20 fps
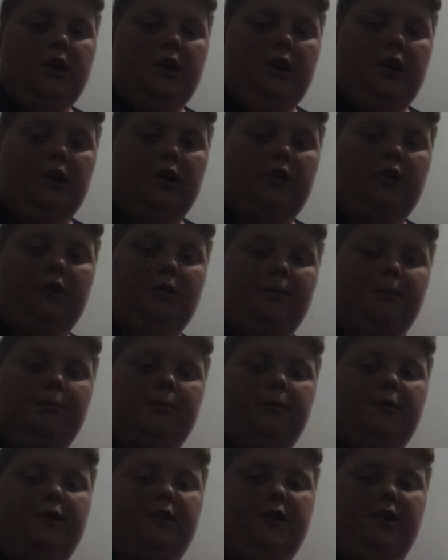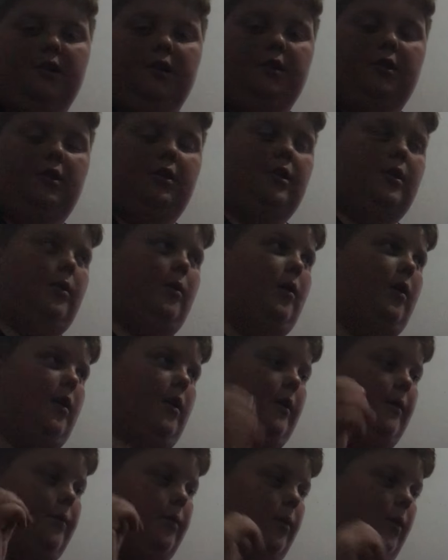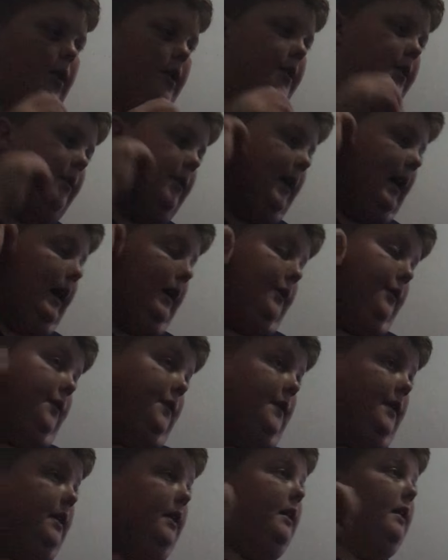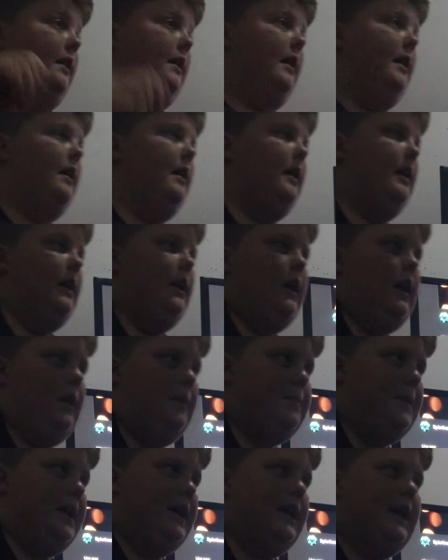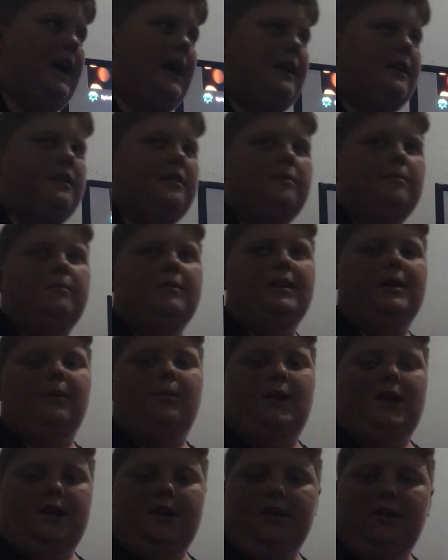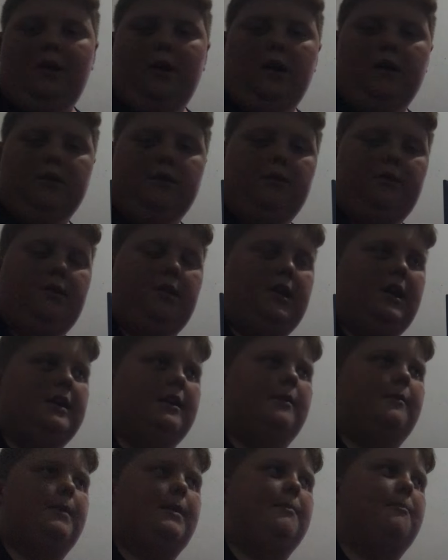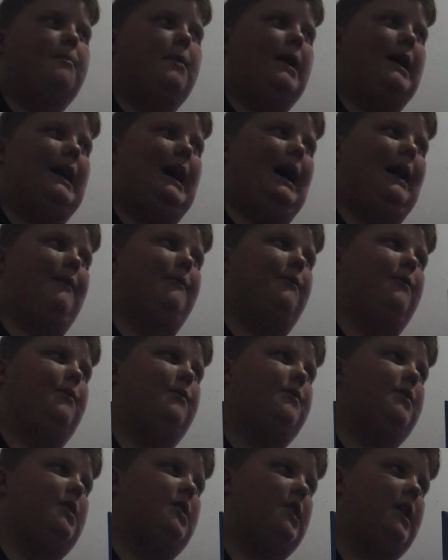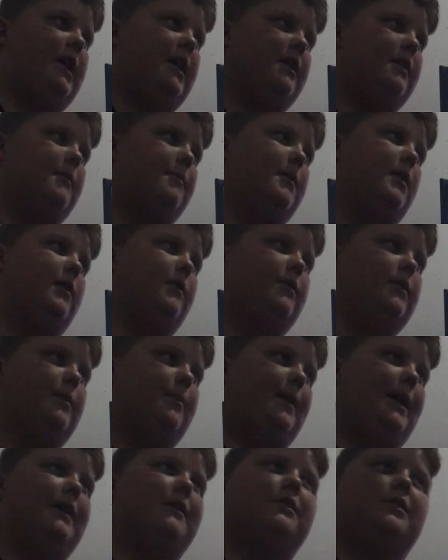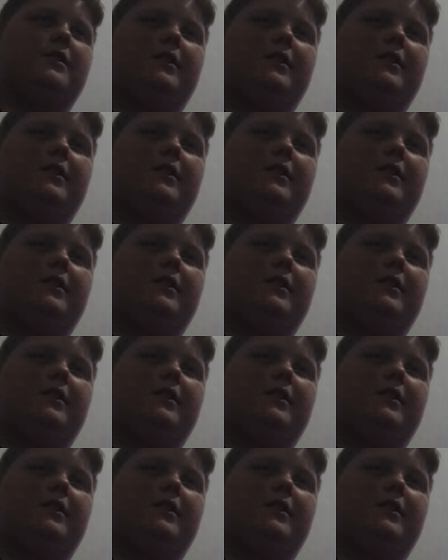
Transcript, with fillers: assumptions of what you guys think. I've been getting them, you haven't all sent them in, but I've seen them over the past